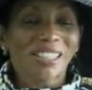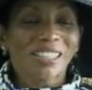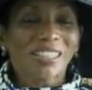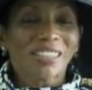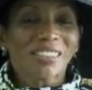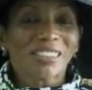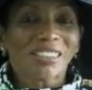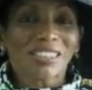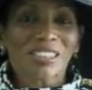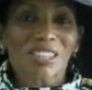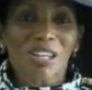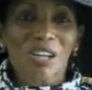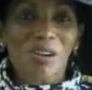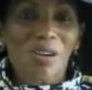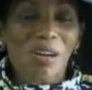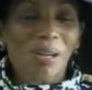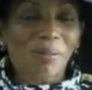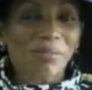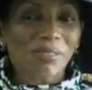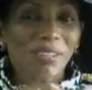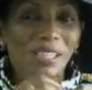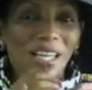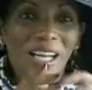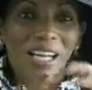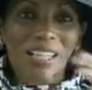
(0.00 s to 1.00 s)
So I'm
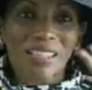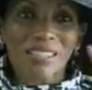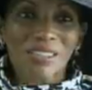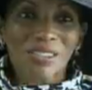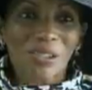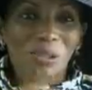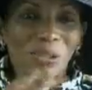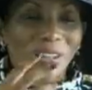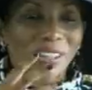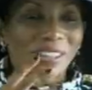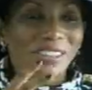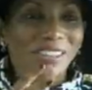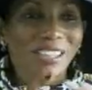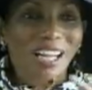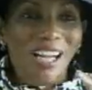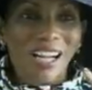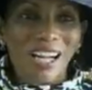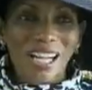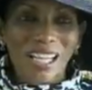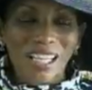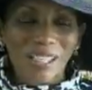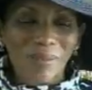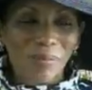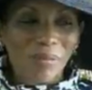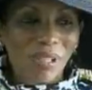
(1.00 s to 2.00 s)
not on a
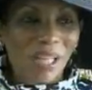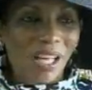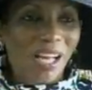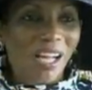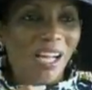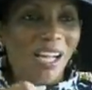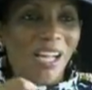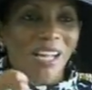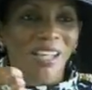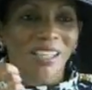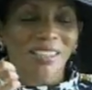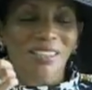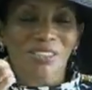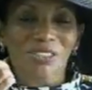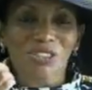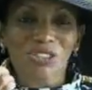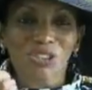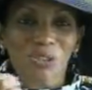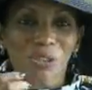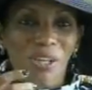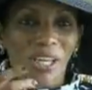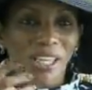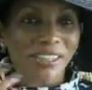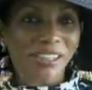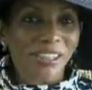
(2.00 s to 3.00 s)
timeline and
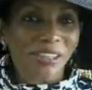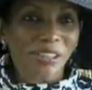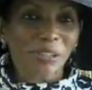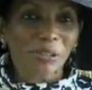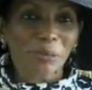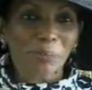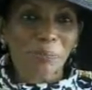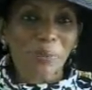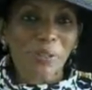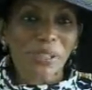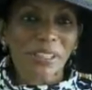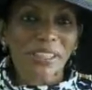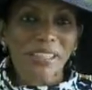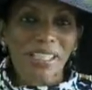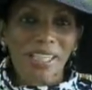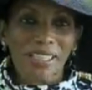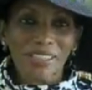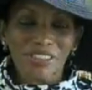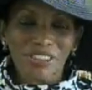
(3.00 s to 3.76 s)
trying to compete.